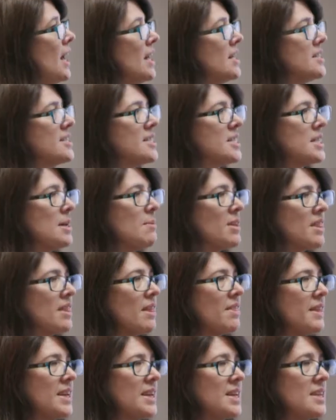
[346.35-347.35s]
some of
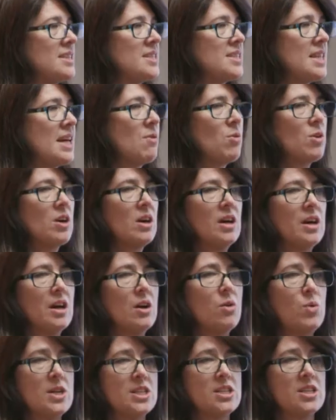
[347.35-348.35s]
the things that were on
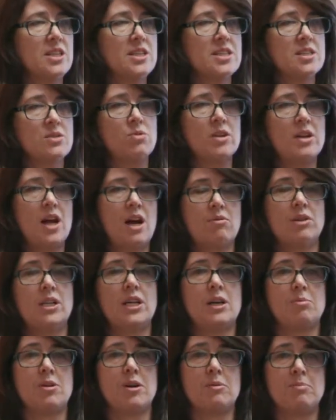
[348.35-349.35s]
our wish list were not
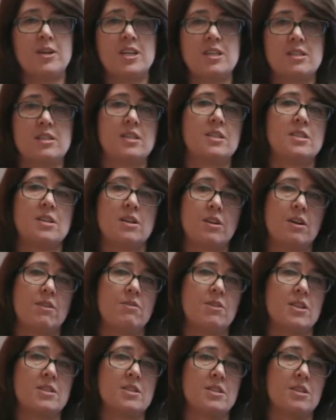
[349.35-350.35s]
really appropriate to turn
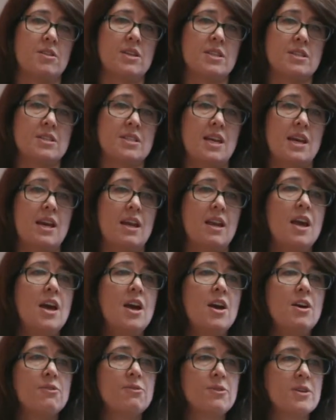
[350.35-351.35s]
over to the students. And
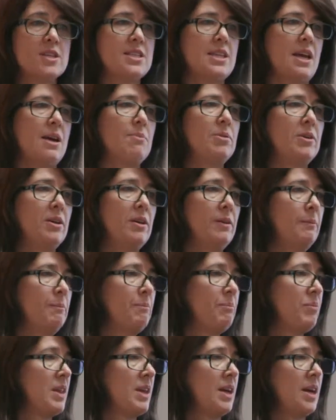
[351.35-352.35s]
for example,
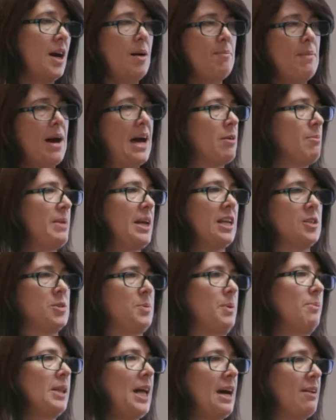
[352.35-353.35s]
a matter
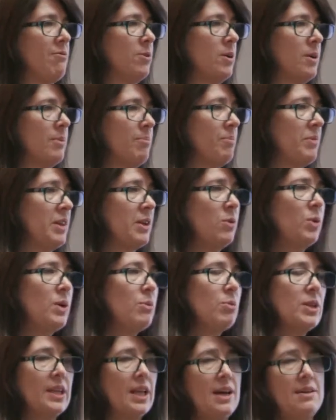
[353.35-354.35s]
management platform. We
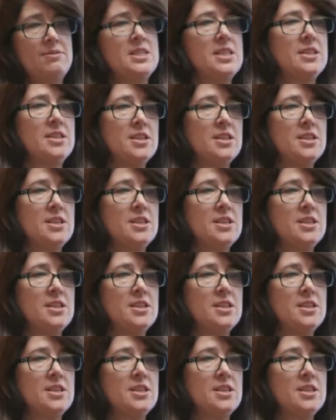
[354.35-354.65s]
would love to